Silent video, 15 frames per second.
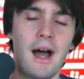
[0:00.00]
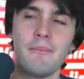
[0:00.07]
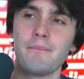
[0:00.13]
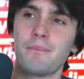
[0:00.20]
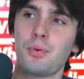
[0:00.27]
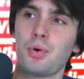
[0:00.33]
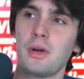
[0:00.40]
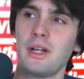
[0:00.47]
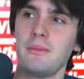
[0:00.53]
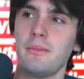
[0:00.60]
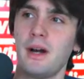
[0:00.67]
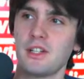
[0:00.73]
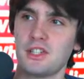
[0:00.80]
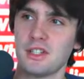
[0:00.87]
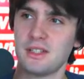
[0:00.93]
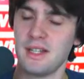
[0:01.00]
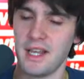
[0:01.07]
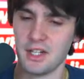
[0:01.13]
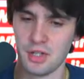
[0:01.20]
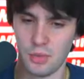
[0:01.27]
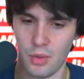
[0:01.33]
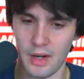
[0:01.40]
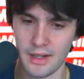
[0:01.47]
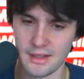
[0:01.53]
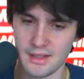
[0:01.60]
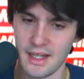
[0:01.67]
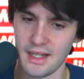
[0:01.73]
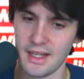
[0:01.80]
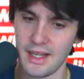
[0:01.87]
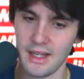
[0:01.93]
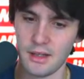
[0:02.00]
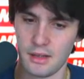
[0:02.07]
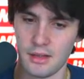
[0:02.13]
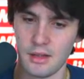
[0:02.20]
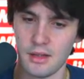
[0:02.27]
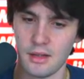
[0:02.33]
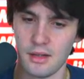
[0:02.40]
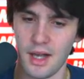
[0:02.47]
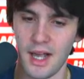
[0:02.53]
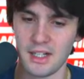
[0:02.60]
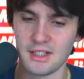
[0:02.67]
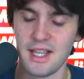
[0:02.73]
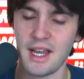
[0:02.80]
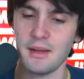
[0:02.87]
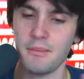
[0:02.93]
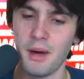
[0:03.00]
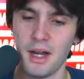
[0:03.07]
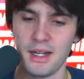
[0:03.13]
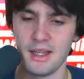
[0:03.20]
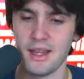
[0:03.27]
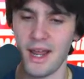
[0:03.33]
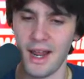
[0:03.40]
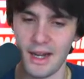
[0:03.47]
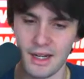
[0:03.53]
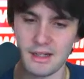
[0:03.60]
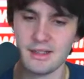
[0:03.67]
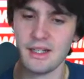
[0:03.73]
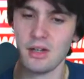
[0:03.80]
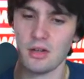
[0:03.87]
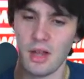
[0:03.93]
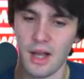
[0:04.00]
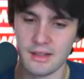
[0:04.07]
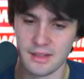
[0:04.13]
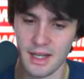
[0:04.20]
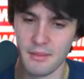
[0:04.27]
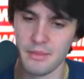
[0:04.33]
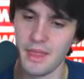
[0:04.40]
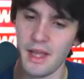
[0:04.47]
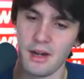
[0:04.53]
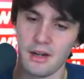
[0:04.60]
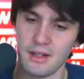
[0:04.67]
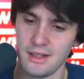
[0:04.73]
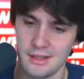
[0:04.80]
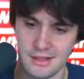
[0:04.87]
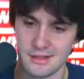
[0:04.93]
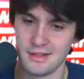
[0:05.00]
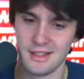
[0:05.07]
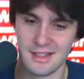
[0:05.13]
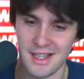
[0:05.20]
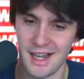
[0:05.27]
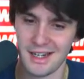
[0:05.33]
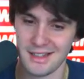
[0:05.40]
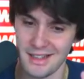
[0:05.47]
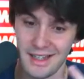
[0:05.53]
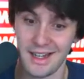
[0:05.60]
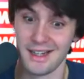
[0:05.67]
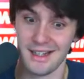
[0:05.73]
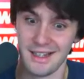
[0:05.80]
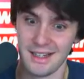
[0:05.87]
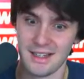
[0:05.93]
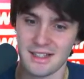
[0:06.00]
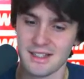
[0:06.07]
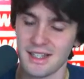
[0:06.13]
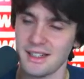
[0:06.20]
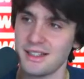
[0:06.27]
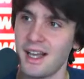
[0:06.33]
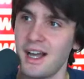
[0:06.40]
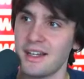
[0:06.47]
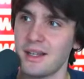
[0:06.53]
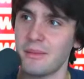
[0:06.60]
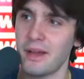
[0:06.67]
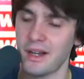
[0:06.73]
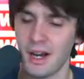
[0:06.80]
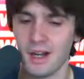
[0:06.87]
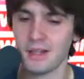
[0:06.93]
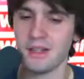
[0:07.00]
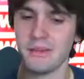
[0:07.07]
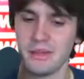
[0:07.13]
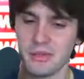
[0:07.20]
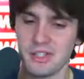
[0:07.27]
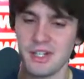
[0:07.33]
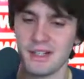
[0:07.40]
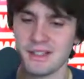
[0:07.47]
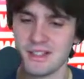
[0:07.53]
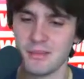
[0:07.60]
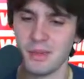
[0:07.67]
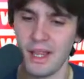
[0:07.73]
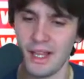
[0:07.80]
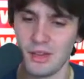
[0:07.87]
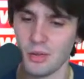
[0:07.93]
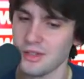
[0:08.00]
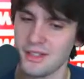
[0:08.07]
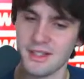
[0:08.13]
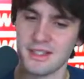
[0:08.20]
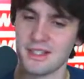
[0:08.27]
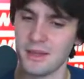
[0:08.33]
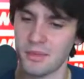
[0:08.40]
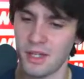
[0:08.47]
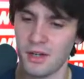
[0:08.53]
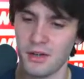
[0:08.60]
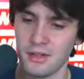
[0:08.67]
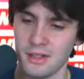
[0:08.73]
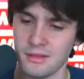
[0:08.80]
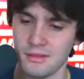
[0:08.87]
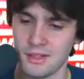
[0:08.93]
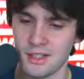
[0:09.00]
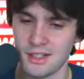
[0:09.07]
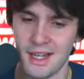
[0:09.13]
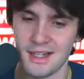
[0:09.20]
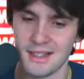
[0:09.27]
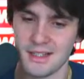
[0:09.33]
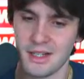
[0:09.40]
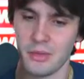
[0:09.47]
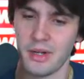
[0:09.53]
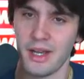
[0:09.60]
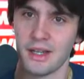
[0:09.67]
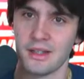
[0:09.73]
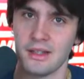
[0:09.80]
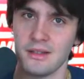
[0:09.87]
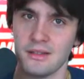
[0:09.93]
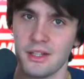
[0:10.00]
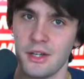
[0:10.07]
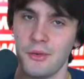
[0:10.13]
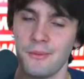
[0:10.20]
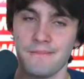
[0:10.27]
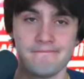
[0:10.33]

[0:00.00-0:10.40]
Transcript: I'm pretty much as nationwide as they get. I just had a buddy that had a deal locked up there, and he's kind of like, I need to get this thing done. I'm like, all right, let me reach out to some landlords in the zip code and just kind of see what I can do.